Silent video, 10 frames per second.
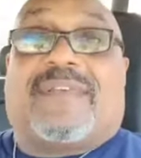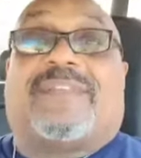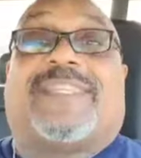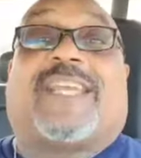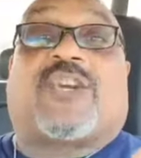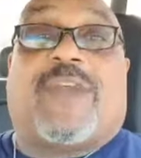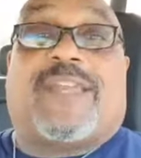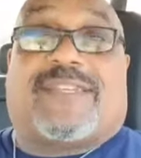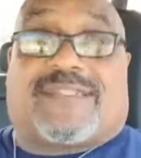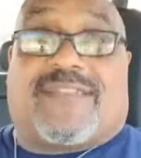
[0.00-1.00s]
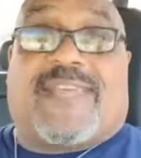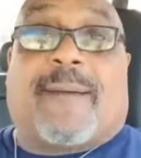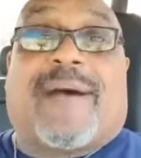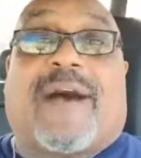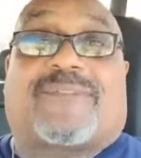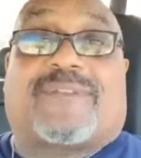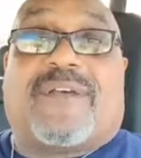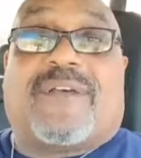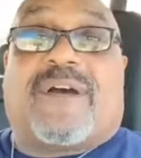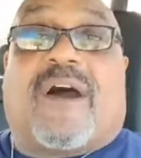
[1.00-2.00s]
decreased the amount
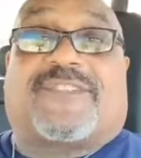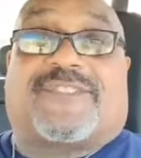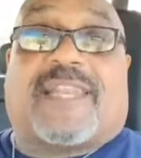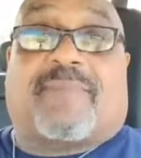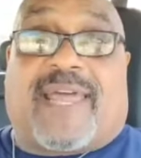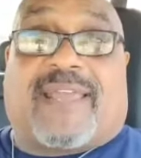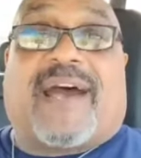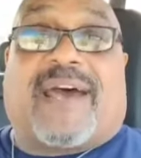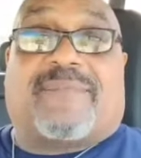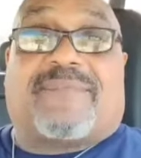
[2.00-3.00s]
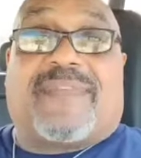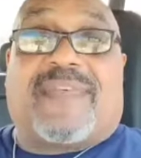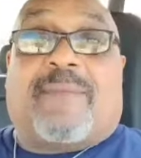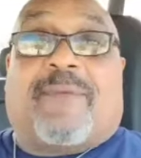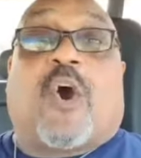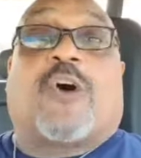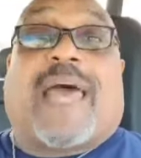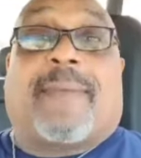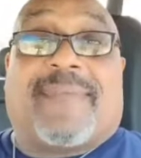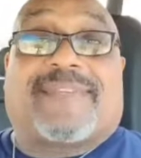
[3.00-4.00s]
of settlement I got because
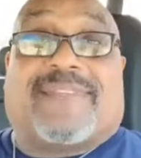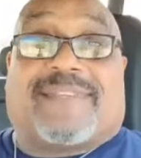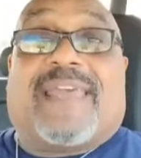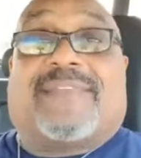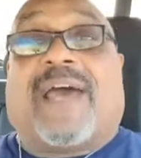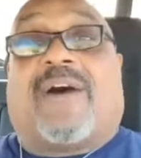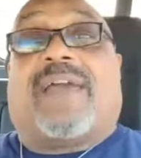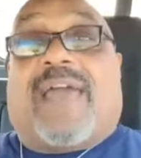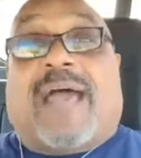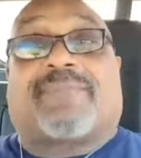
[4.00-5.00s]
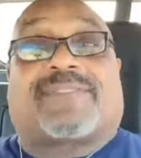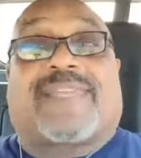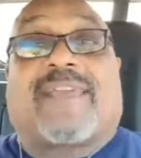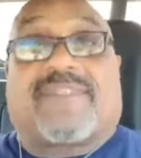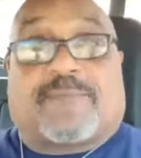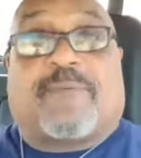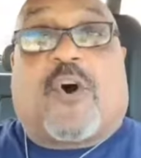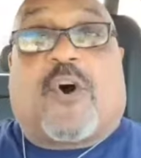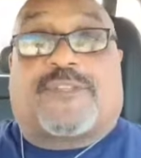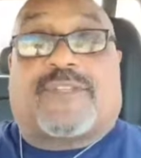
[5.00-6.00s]
I missed it. Now, I'm saying this
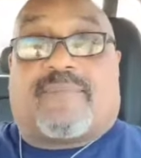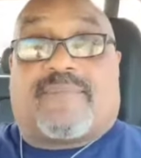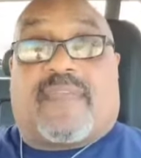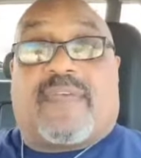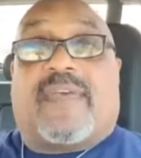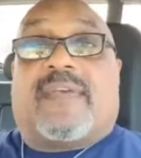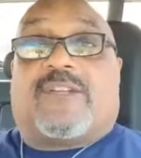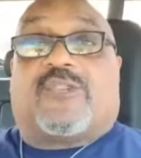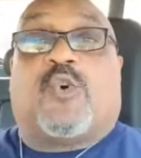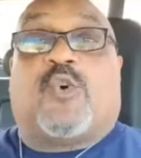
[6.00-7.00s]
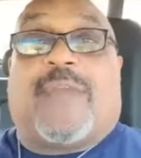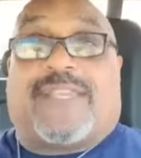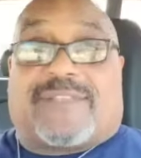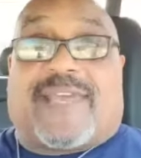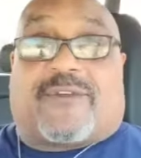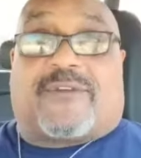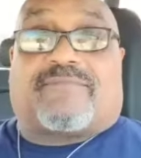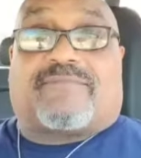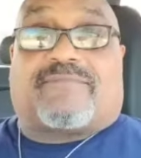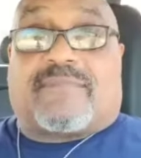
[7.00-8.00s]
because 2 weeks later,
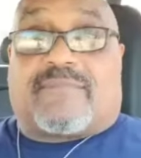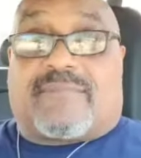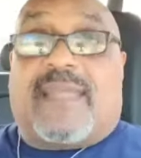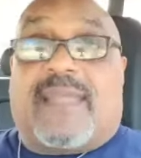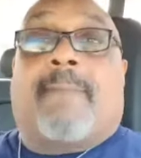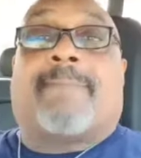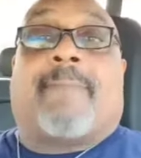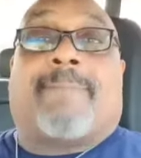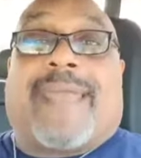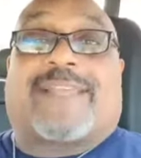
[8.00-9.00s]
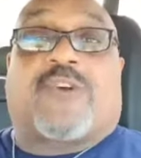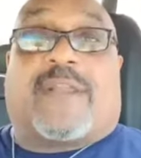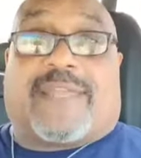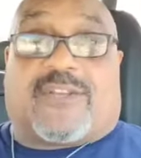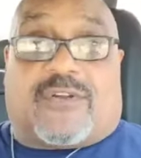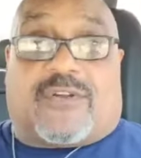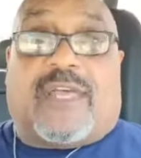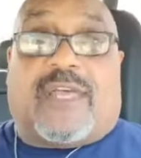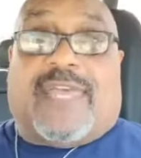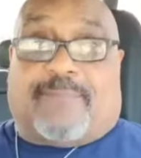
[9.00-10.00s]
my back started getting
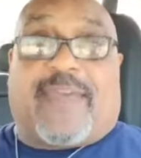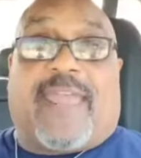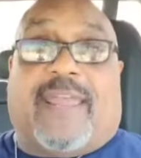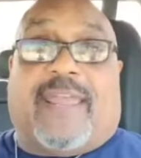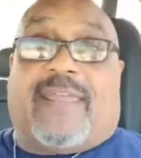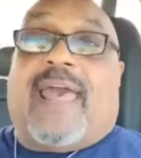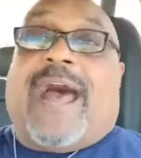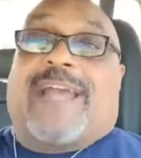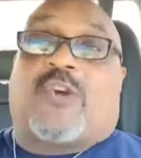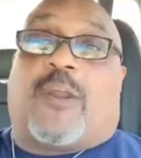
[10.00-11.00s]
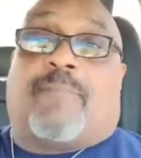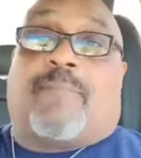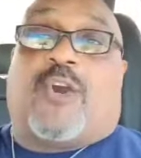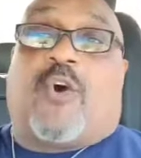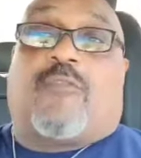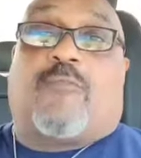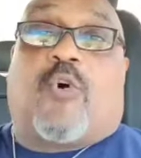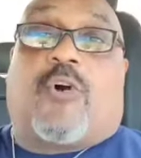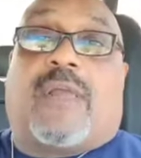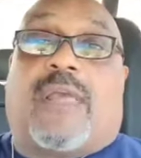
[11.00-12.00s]
in pain. I started bending over
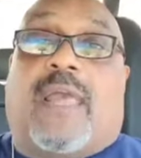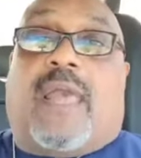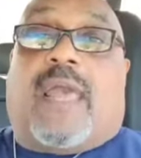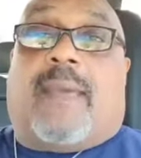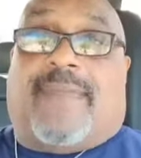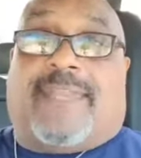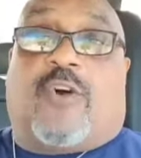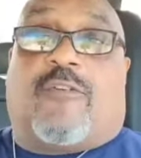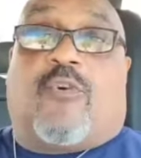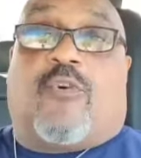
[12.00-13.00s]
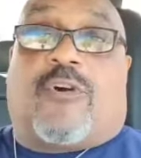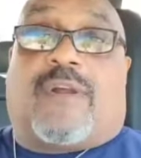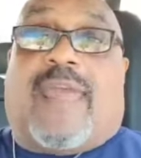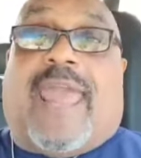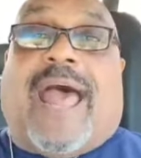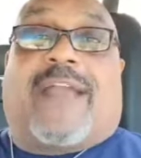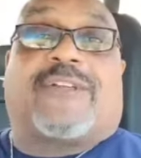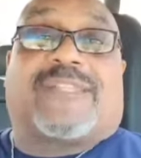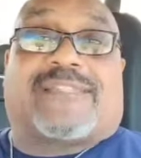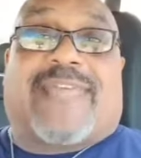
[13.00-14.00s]
more. I
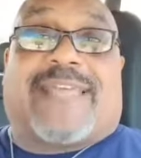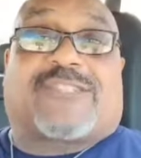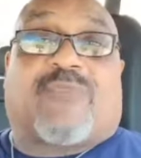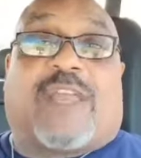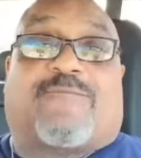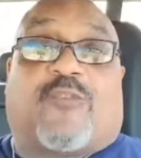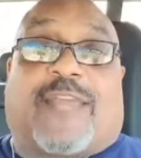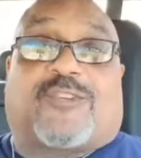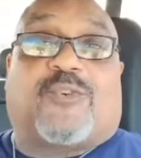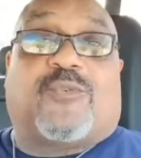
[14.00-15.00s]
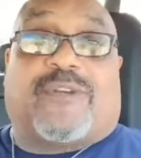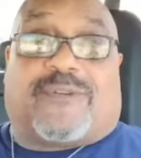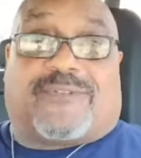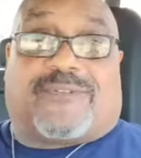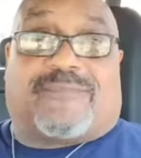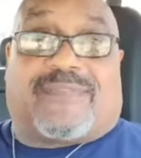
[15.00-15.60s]
couldn't stand straight for like 2 years.